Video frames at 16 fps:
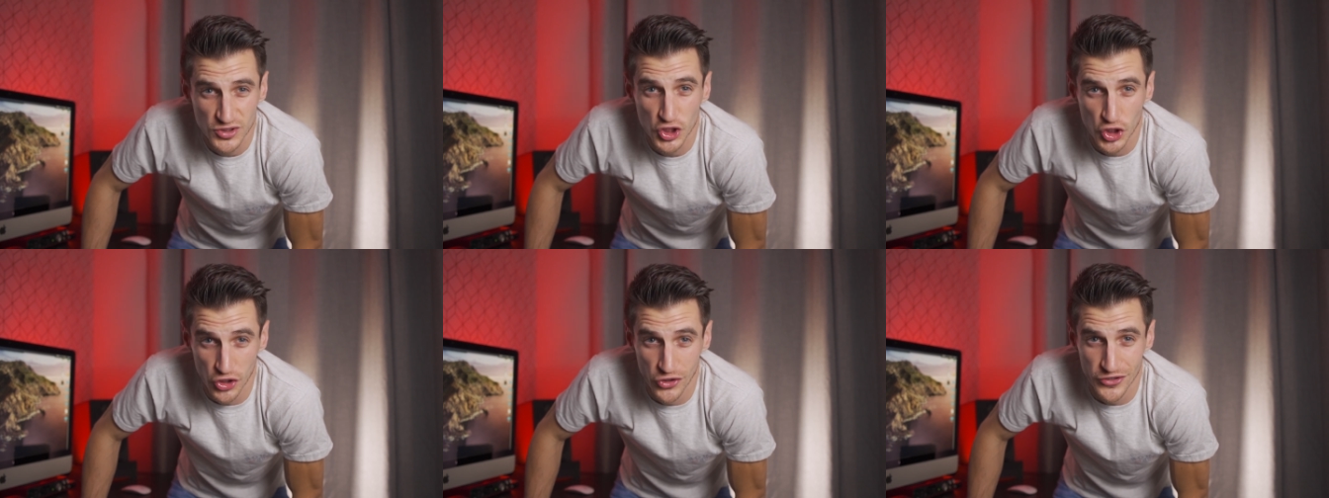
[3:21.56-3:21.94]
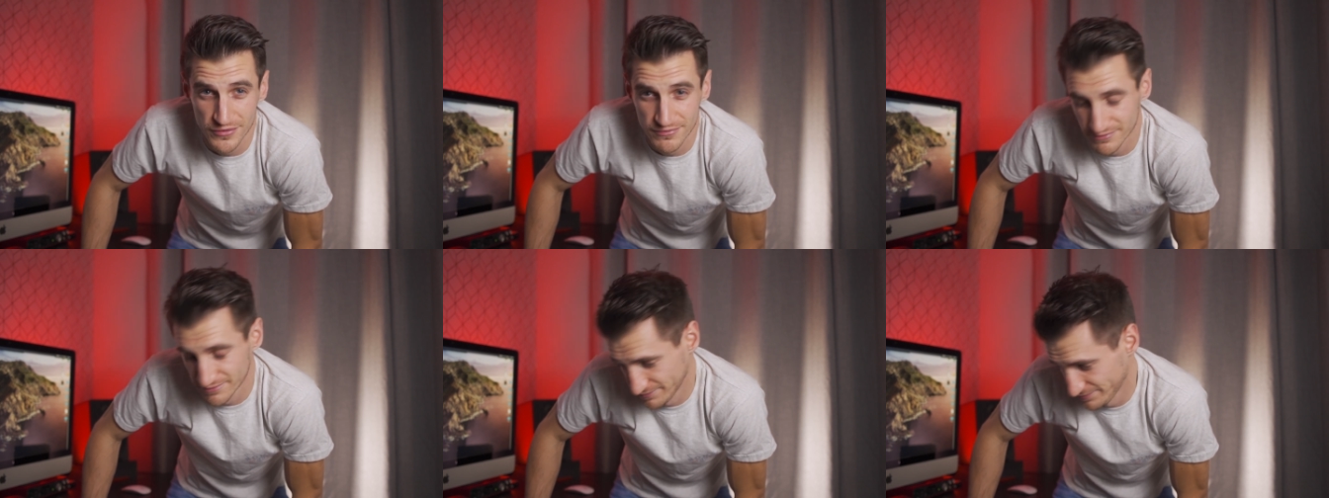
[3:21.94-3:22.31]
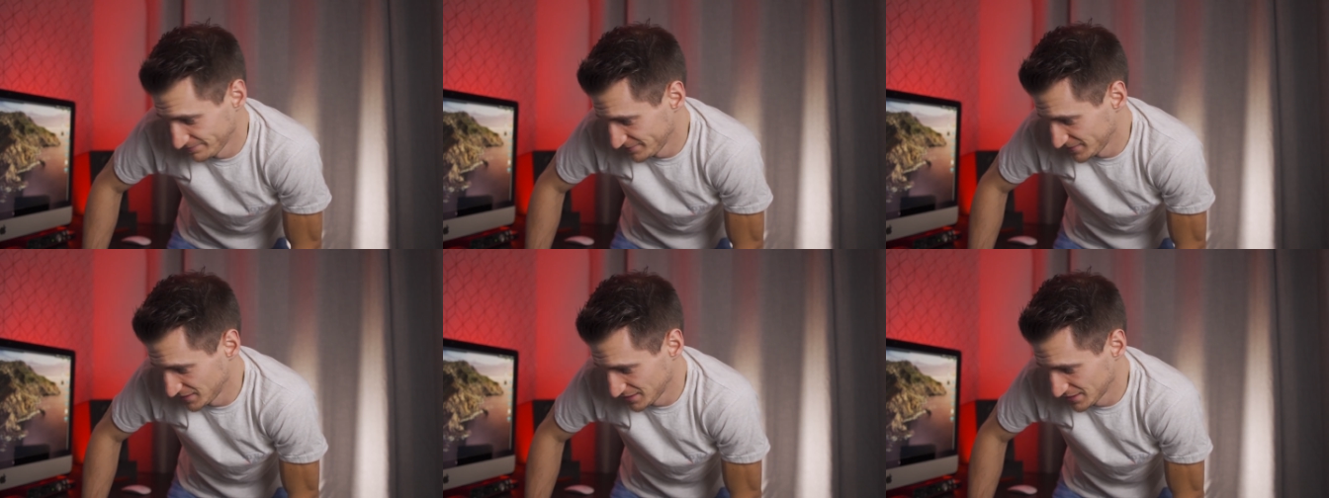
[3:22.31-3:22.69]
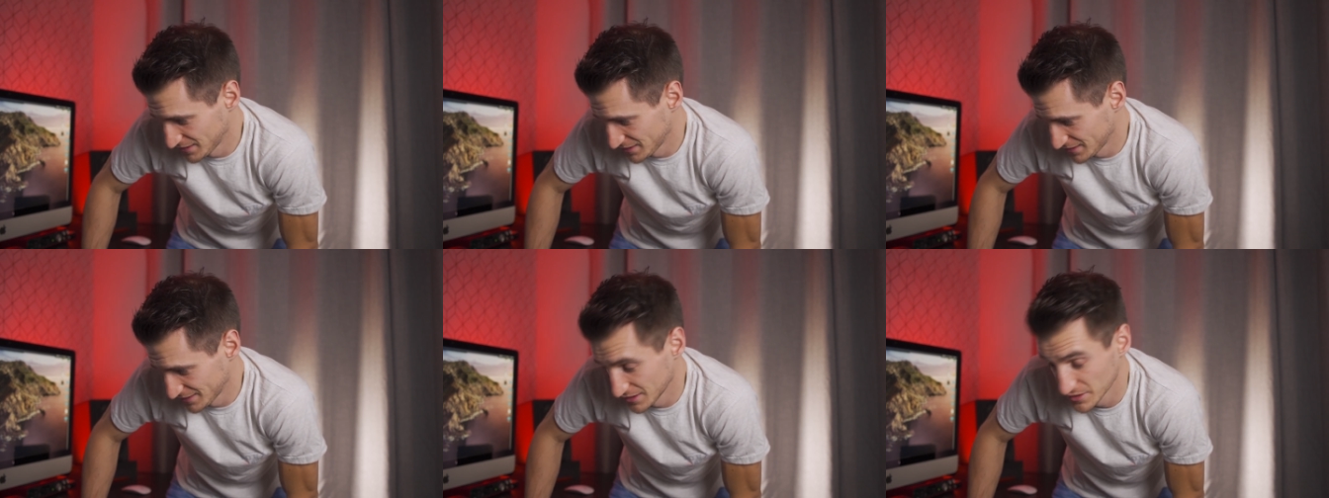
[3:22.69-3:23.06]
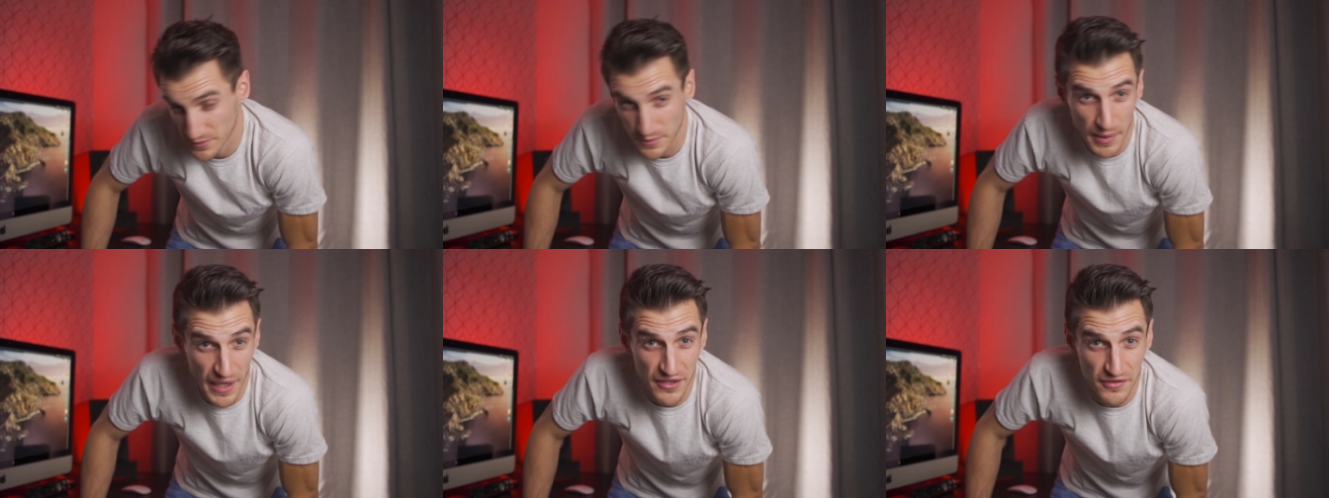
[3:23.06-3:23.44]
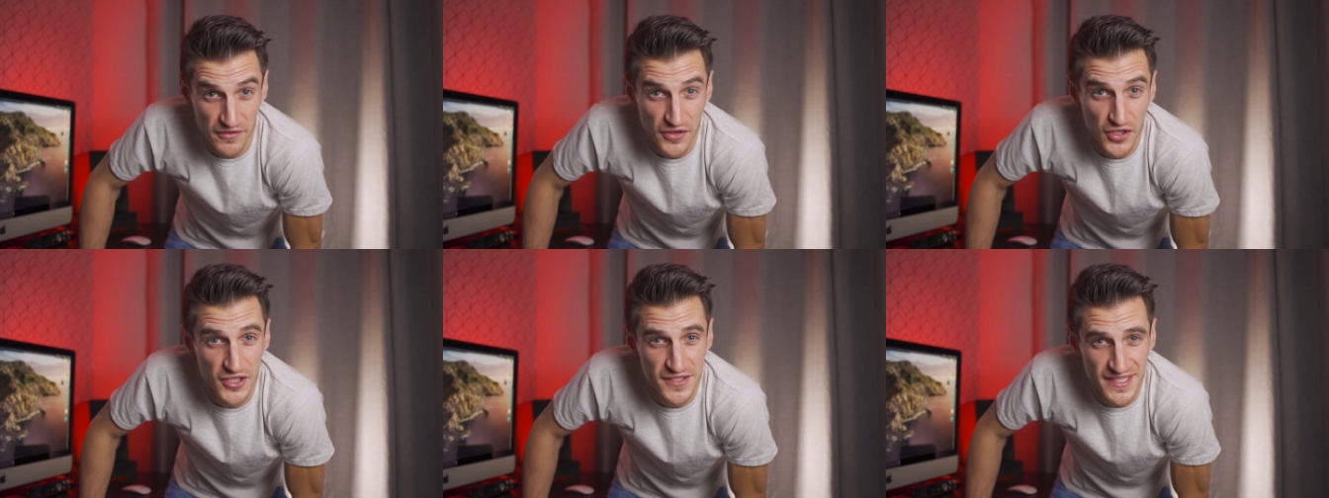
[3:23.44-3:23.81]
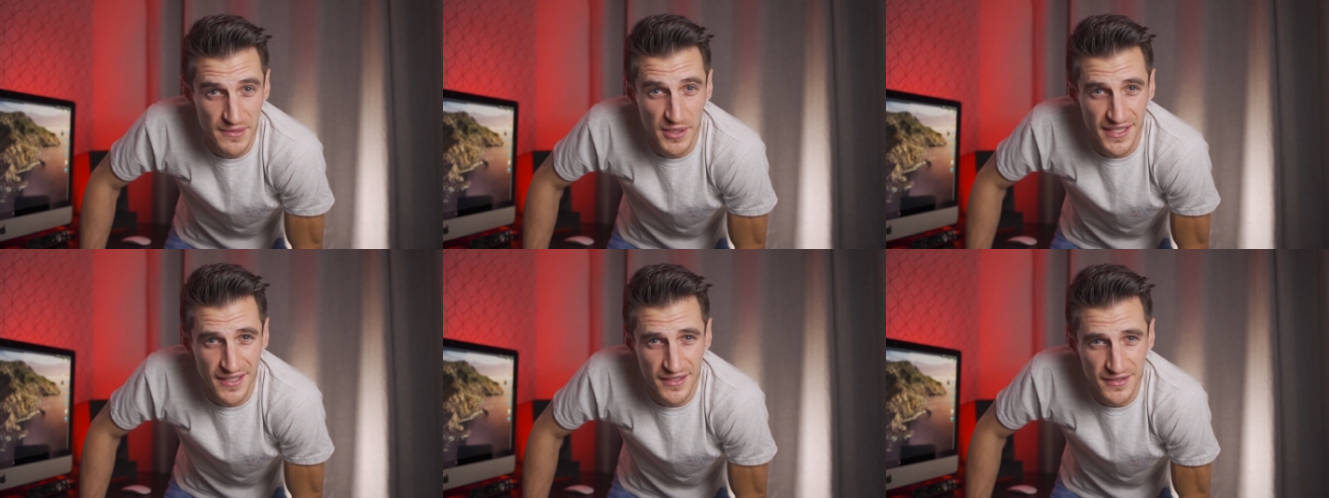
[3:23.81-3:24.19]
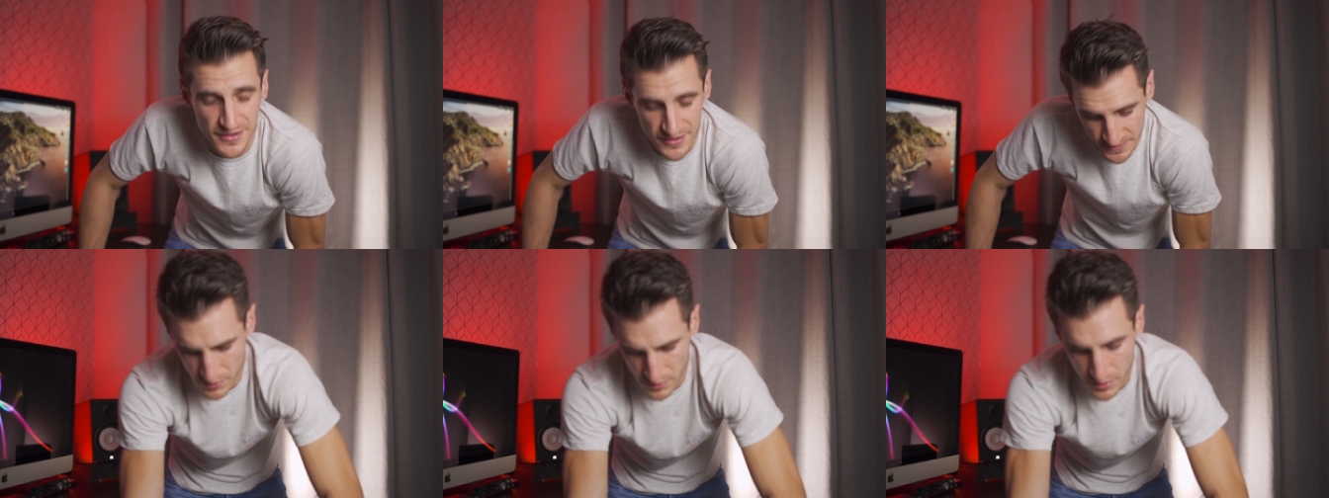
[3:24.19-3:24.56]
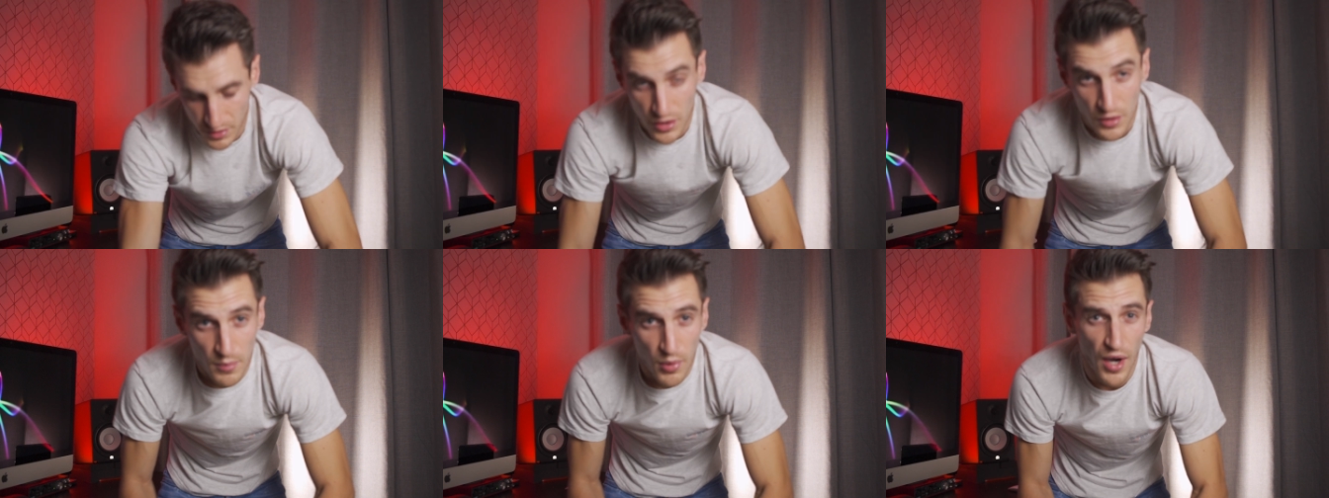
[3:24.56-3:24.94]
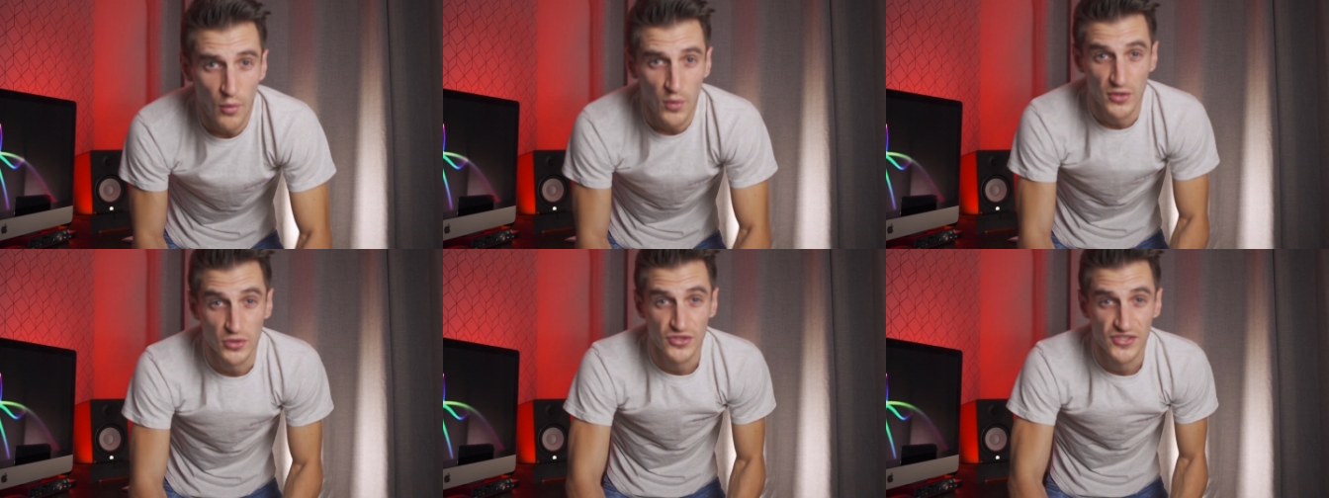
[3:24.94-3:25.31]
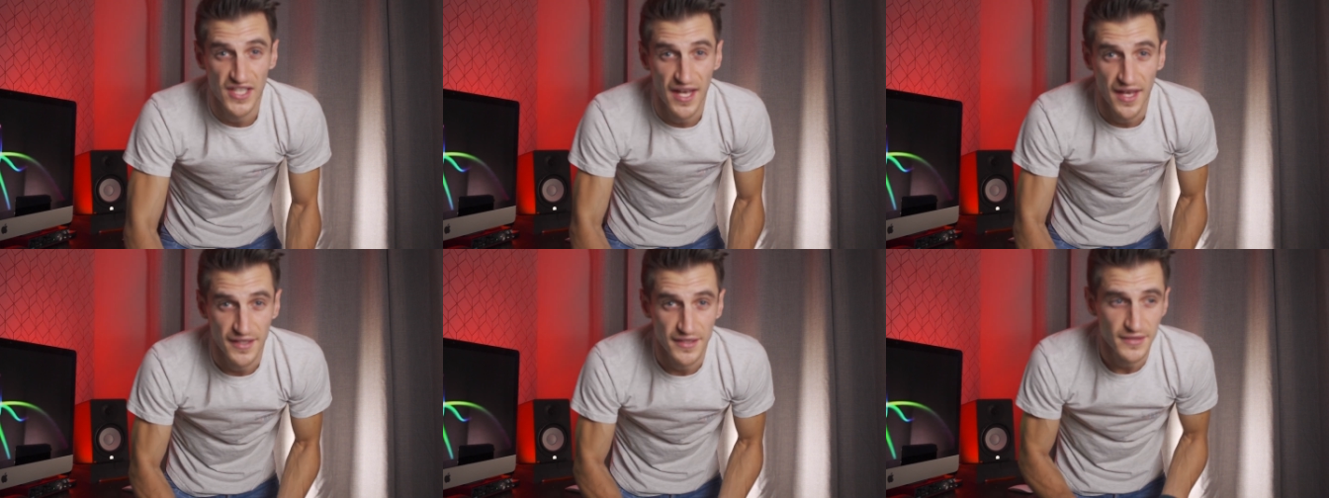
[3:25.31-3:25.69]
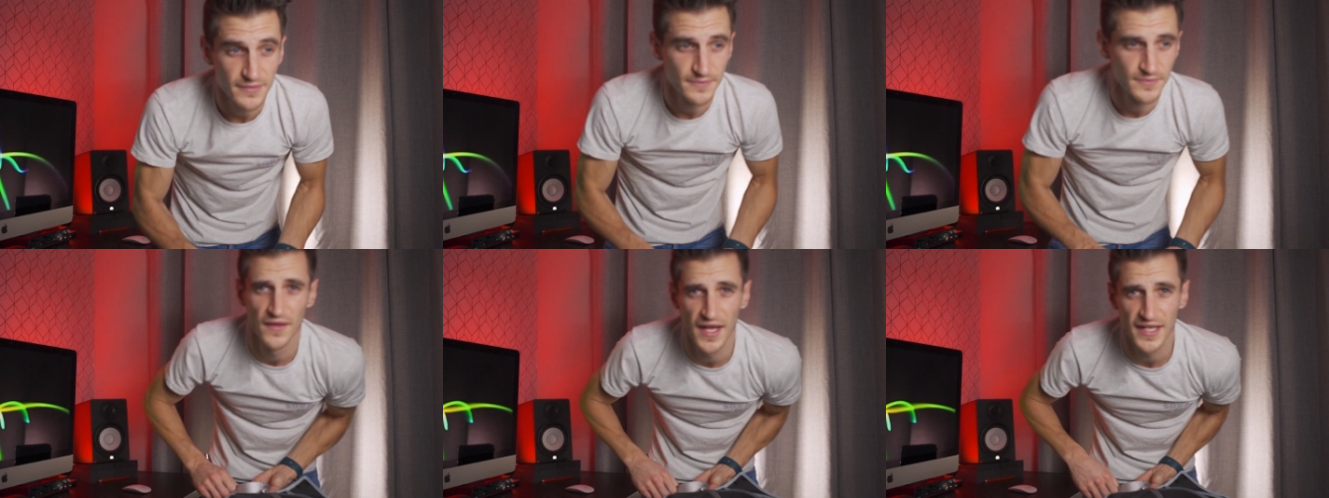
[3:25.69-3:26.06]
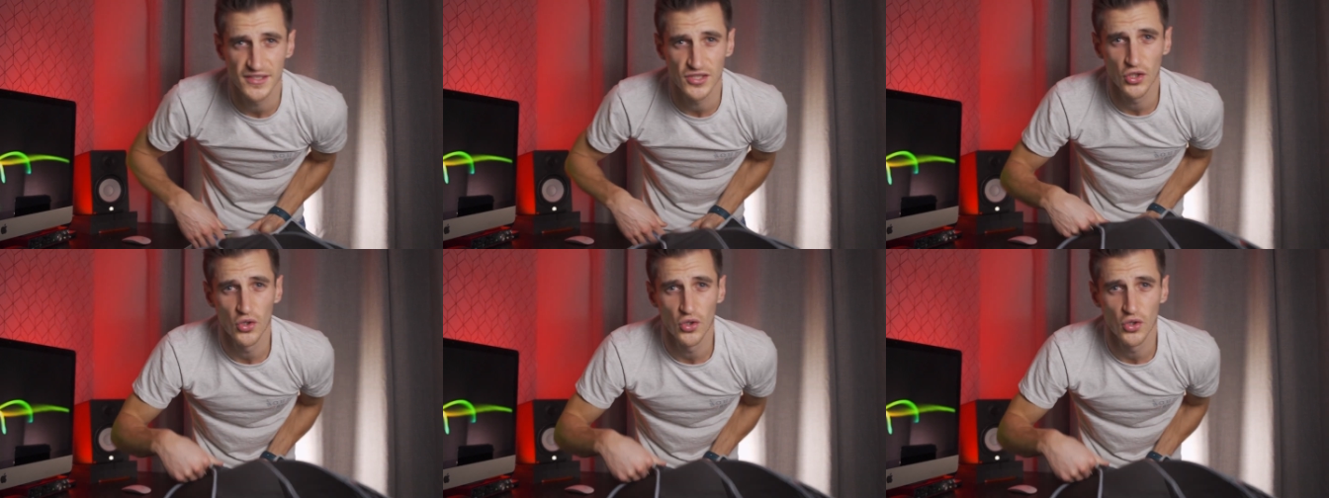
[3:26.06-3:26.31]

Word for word: Good. Better than 30 minutes. But I will say that's